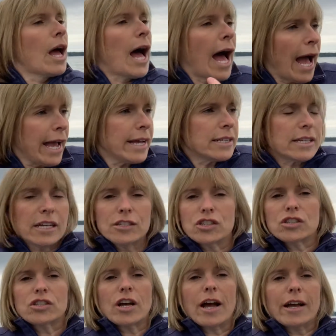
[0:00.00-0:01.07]
I can tell
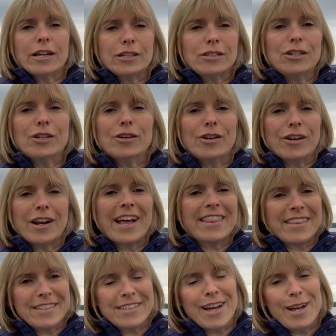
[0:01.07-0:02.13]
just talking to you, you're not
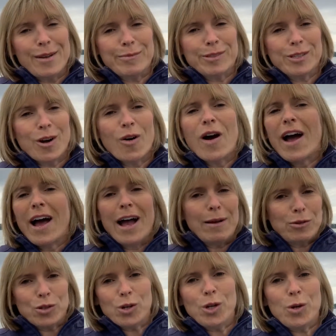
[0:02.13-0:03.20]
the type. So I'm
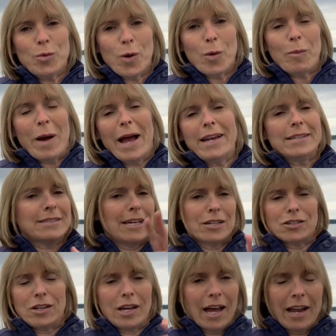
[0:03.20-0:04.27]
sure you won't mind. It's
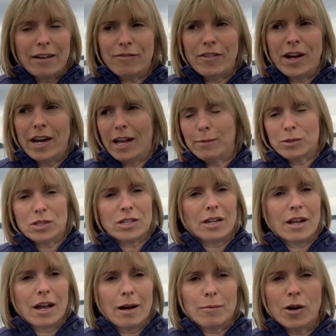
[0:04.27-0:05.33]
actually kind of fun. I'm just going
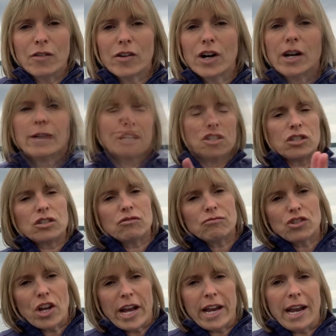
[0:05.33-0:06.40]
to come over, I'm going to just
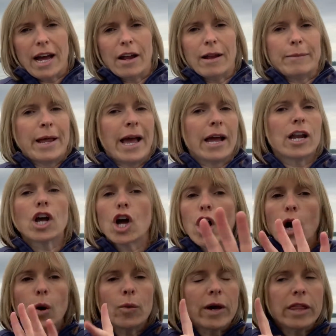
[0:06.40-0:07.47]
check it out. I'm not going to
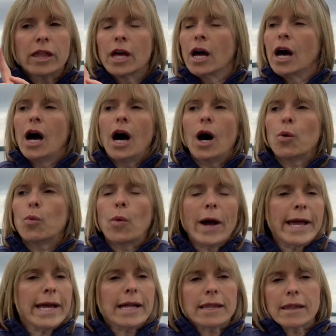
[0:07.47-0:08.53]
go with a
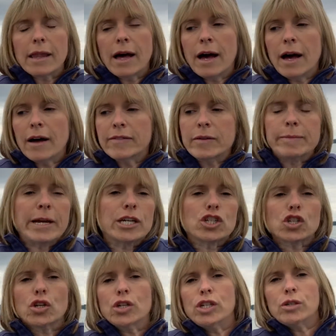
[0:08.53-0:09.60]
white glove and make
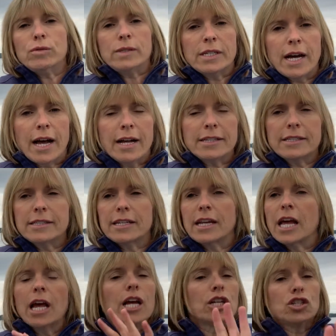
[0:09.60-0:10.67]
sure you dust, and
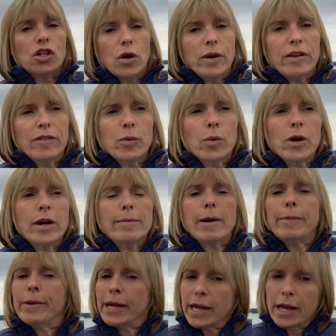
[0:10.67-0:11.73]
don't even worry about
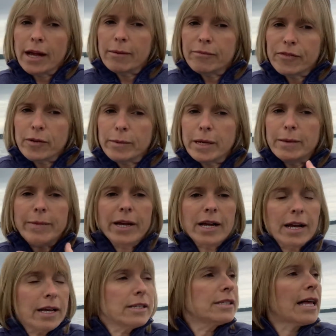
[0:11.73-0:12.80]
picking up for me,
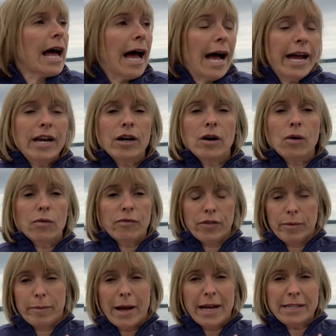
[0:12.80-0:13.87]
because I know for
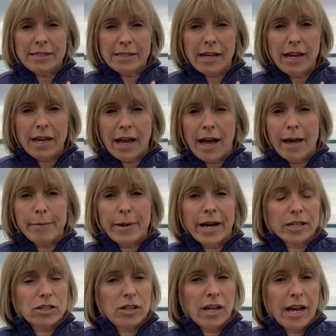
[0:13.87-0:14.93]
my sake, I'm
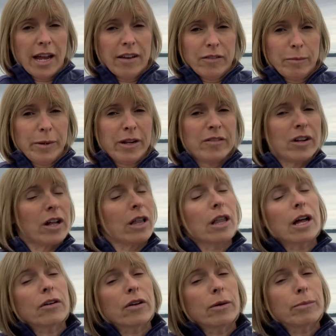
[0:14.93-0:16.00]
actually kind of a bit of a
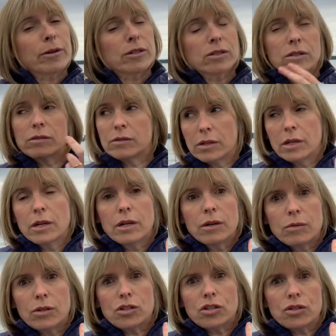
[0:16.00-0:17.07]
cluttery person,
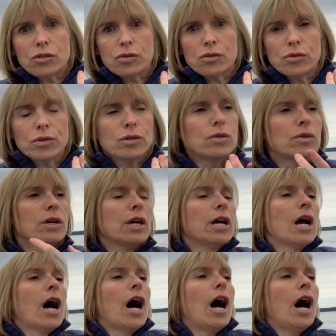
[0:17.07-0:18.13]
which is true.
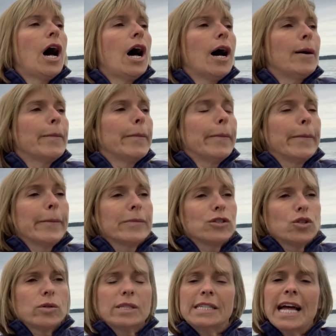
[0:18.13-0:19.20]

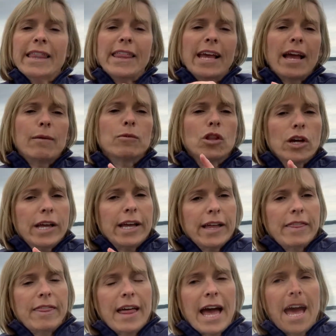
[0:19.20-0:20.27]
So it's not like I'm looking
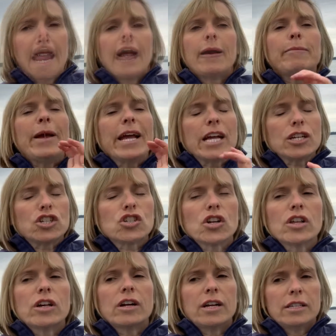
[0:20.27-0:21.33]
at that. I'm making
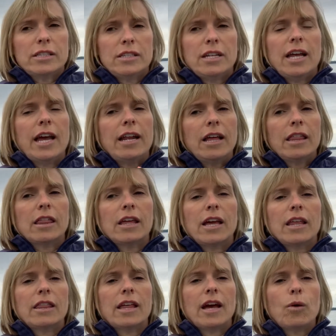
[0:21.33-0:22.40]
sure there isn't
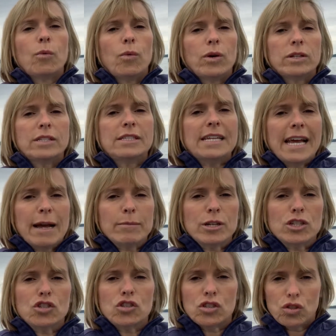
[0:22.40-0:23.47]
anything that would
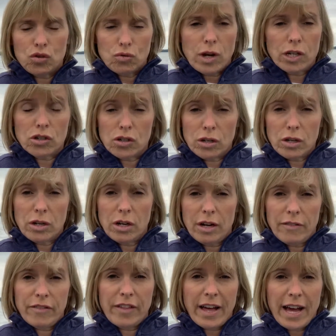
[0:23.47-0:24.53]
damage the structure
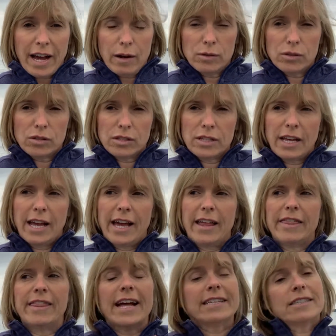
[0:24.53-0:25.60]
of the house.
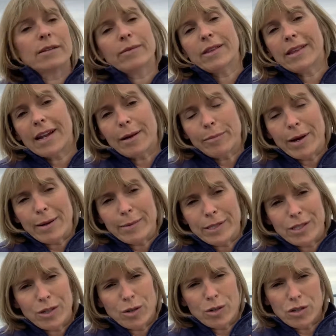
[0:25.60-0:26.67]
And that's something that I promise
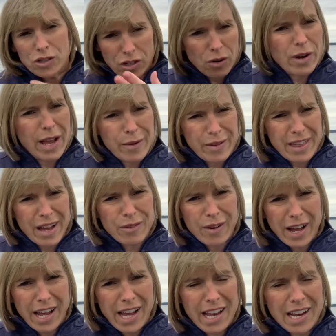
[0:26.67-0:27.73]
the owners. You're okay with that,
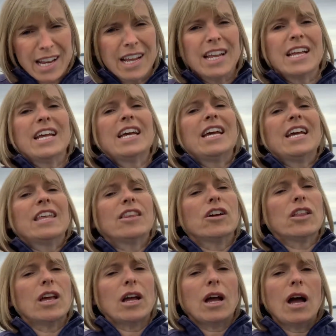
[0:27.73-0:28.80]
right? And
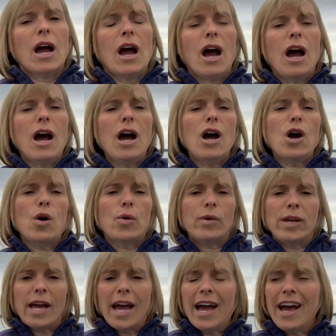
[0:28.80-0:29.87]
they're like, oh
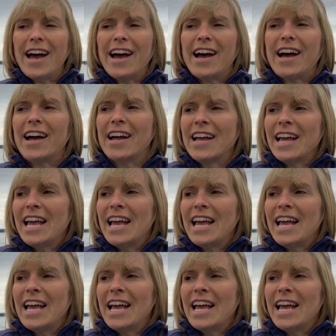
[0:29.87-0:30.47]
yeah.